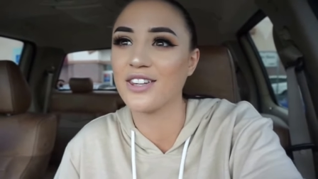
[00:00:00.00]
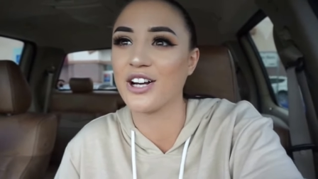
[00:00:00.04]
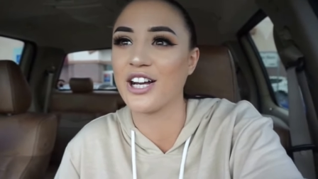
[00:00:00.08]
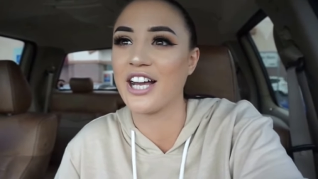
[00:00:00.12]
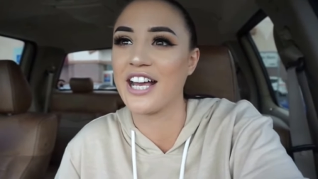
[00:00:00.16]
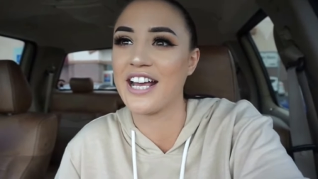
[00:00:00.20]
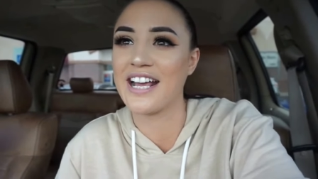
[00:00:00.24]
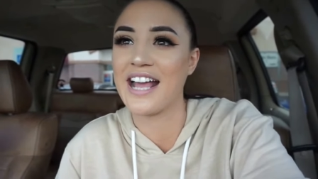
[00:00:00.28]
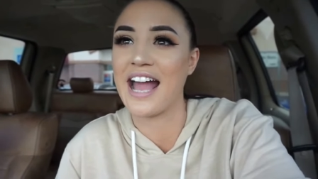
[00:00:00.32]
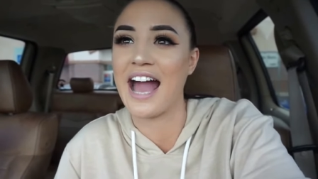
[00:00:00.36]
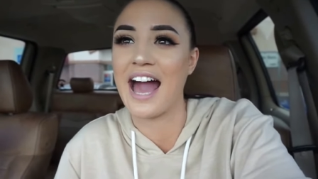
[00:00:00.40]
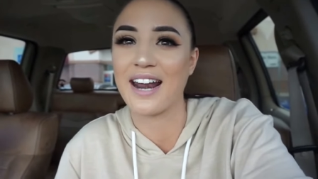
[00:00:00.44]

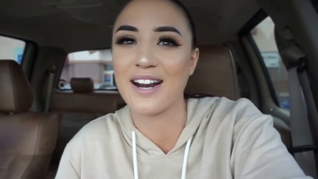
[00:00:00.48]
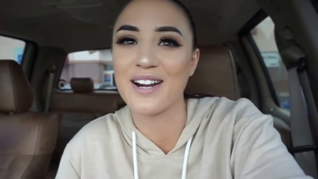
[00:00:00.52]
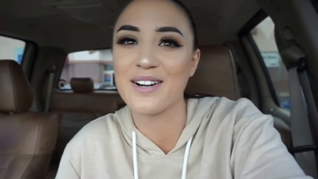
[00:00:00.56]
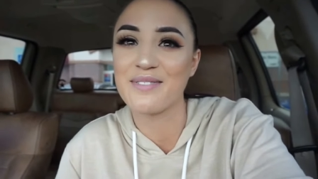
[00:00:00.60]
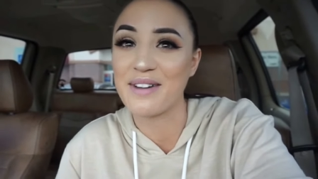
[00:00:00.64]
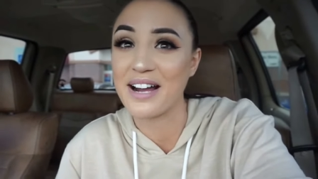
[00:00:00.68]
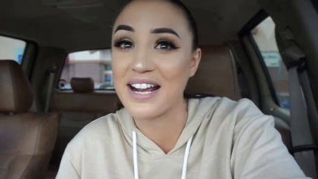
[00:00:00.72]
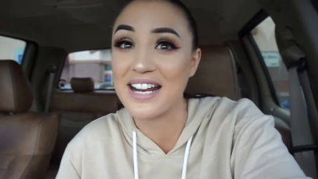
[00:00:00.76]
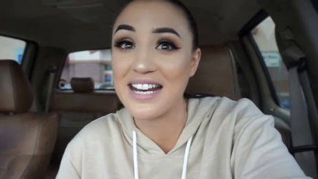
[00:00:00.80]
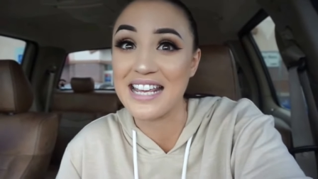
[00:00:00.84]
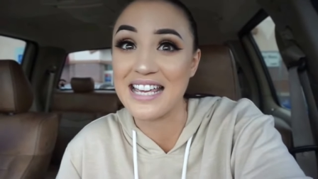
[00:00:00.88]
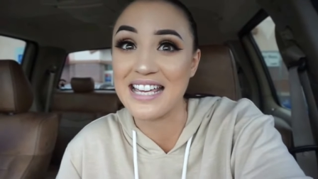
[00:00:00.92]
looking at
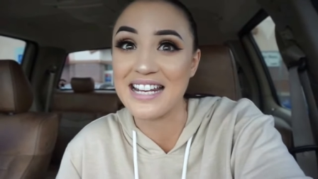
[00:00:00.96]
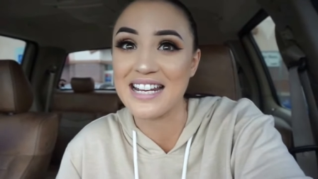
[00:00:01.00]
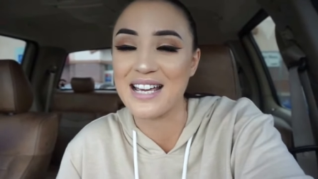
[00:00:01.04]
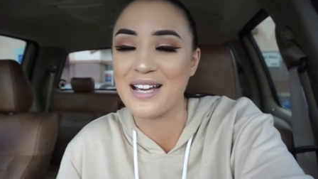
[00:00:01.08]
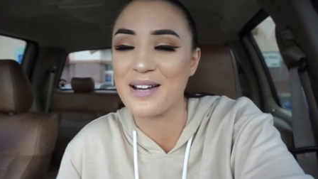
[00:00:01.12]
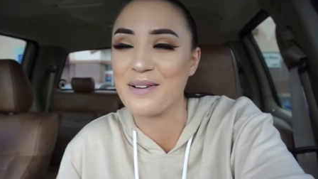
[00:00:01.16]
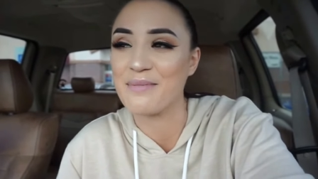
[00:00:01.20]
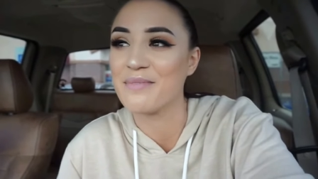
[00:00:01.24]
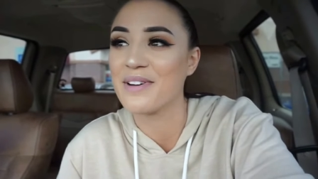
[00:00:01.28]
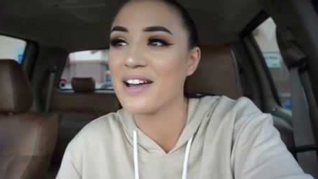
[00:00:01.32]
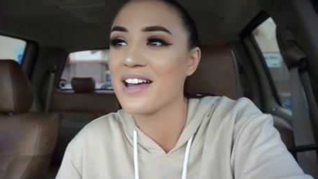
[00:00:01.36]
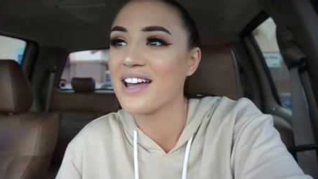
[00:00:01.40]
him. I need
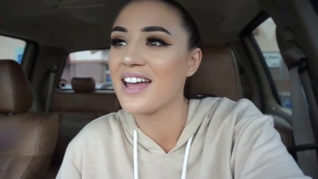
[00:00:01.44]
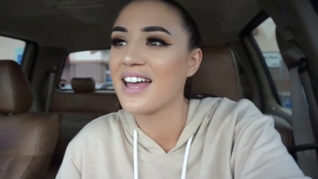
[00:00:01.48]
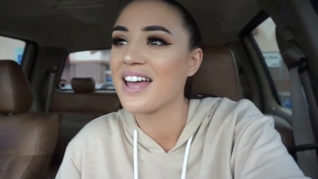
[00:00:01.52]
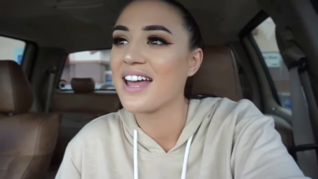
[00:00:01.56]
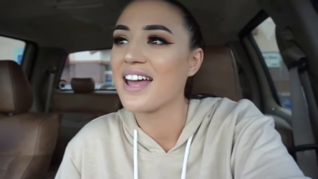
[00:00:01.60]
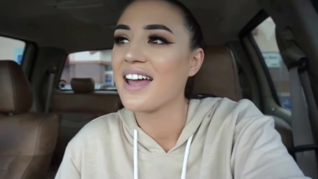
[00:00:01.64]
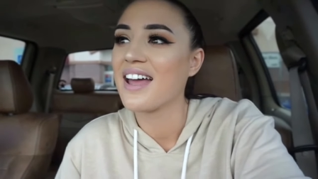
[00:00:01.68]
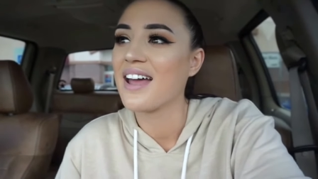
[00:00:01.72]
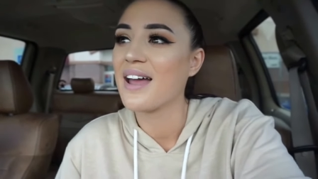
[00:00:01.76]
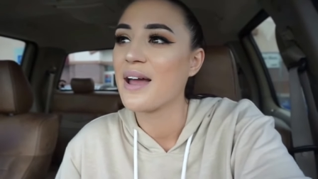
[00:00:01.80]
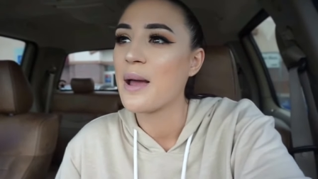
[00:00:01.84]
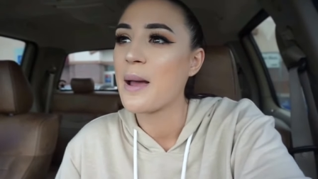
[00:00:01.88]
him.
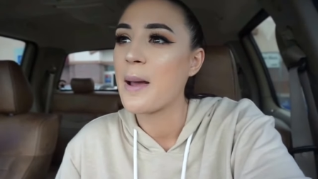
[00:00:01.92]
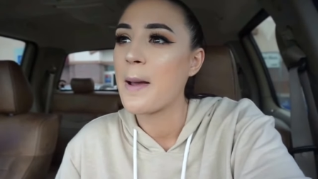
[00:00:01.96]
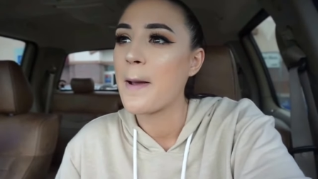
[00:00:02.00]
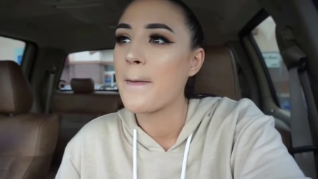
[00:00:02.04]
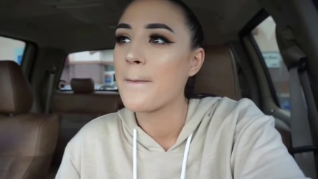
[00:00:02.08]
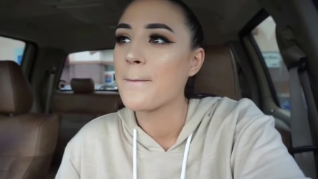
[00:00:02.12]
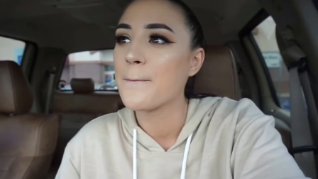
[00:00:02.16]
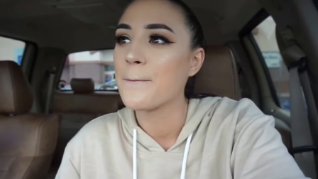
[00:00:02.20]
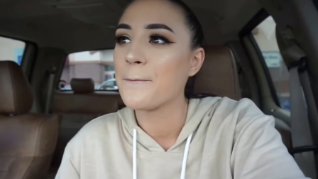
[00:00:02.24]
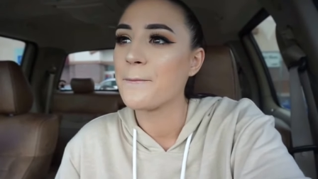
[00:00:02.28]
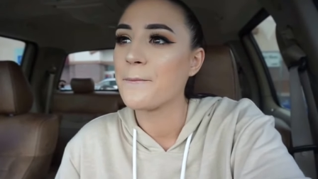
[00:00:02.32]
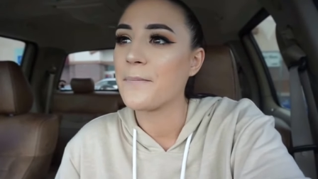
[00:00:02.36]

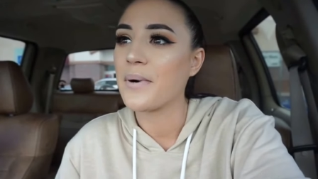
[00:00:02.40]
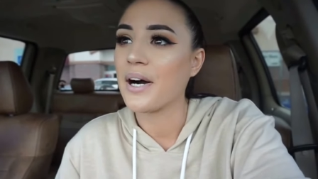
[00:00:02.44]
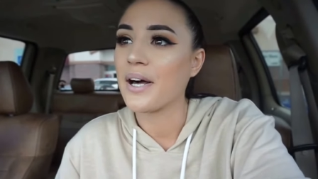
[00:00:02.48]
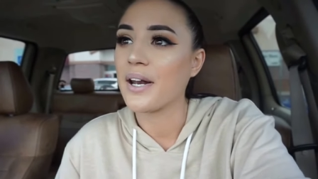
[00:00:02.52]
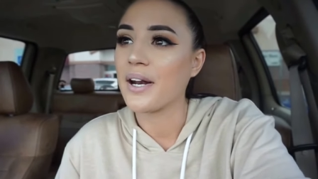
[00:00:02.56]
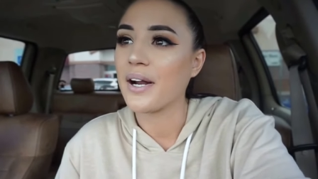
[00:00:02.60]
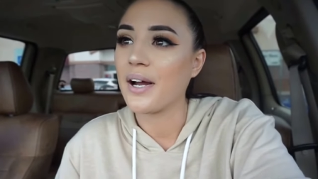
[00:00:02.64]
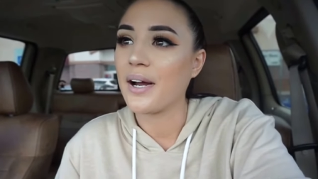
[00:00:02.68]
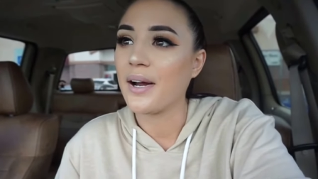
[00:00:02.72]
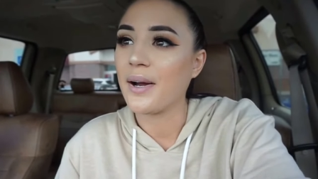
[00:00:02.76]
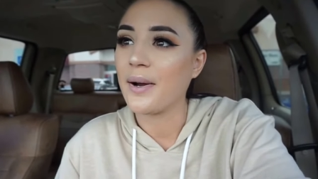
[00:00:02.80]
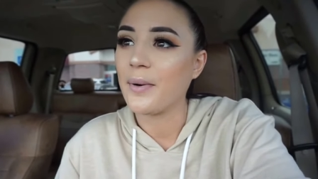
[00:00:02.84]
But,
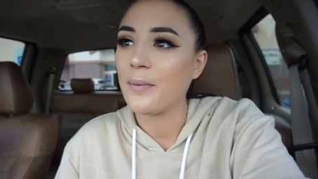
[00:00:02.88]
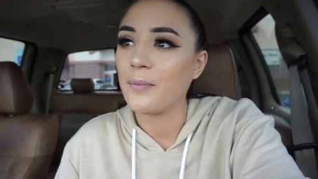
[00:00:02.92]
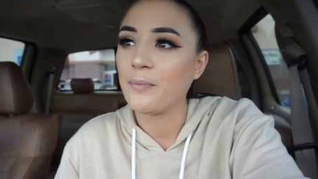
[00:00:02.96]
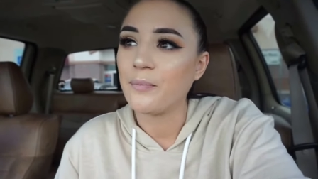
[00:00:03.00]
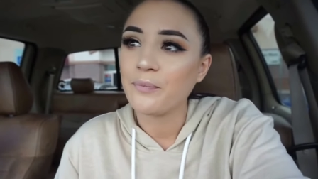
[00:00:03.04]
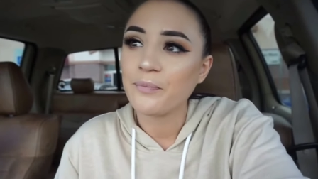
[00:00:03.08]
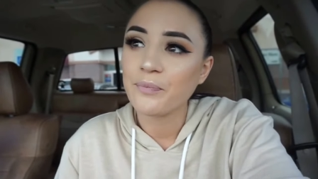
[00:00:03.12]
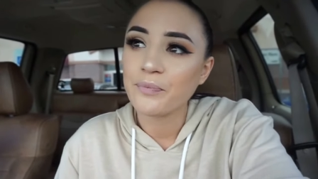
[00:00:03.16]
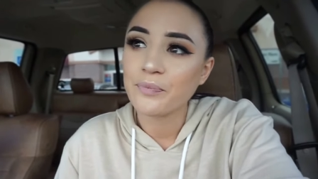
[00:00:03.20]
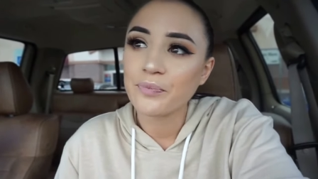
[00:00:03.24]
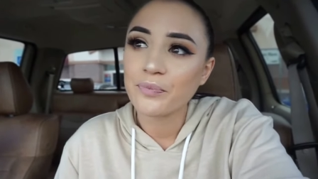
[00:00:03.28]
um,